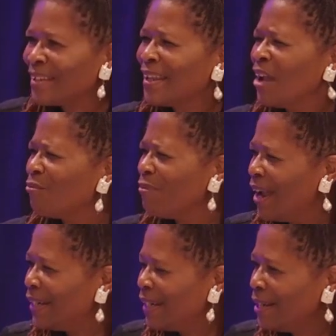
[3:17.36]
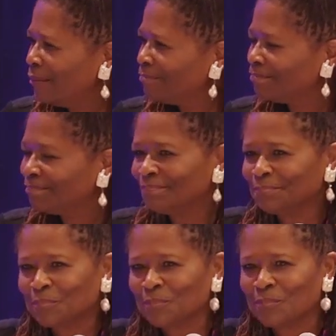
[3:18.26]
get ready,
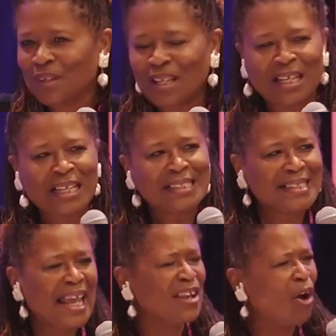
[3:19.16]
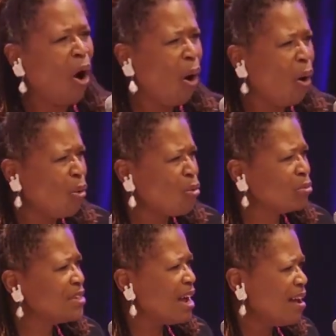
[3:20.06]
take
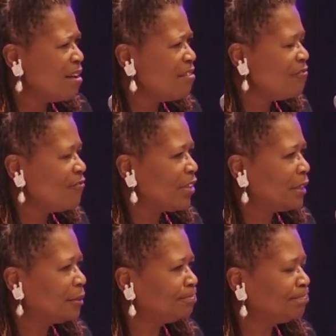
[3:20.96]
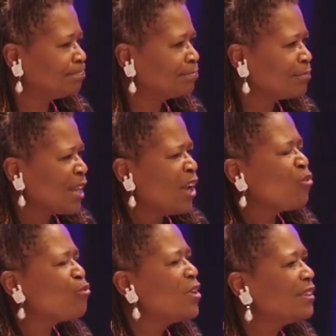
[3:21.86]
hold of,
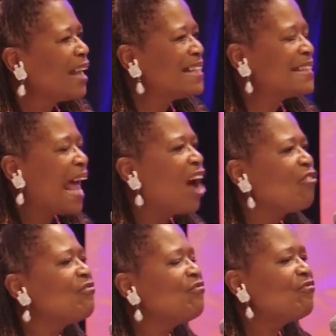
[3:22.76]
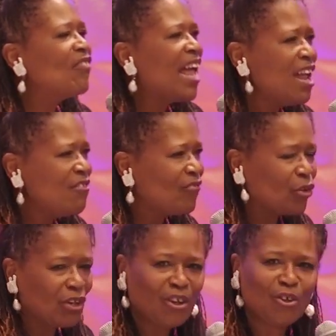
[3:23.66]
realize how
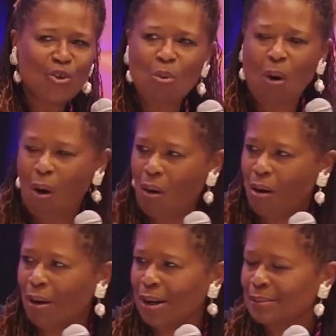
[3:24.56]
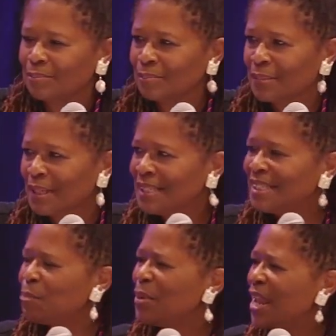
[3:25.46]
favored you are
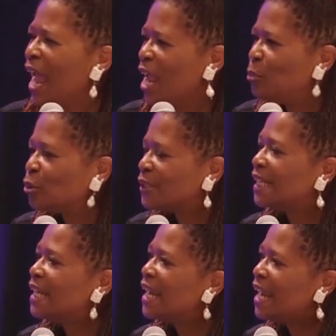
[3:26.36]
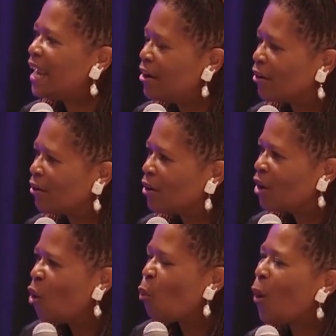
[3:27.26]
to be able to hear
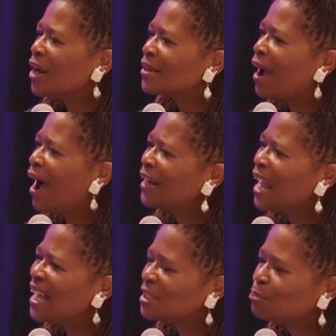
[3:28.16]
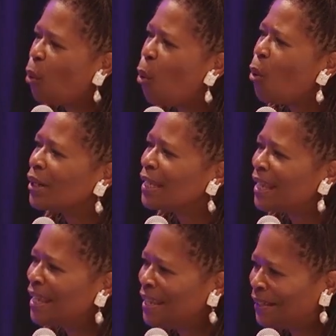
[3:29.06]
what God has poured
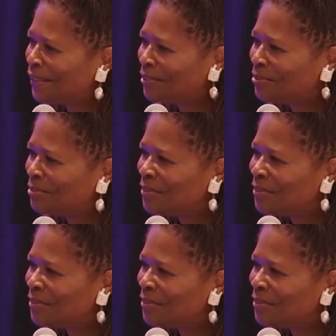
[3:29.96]
in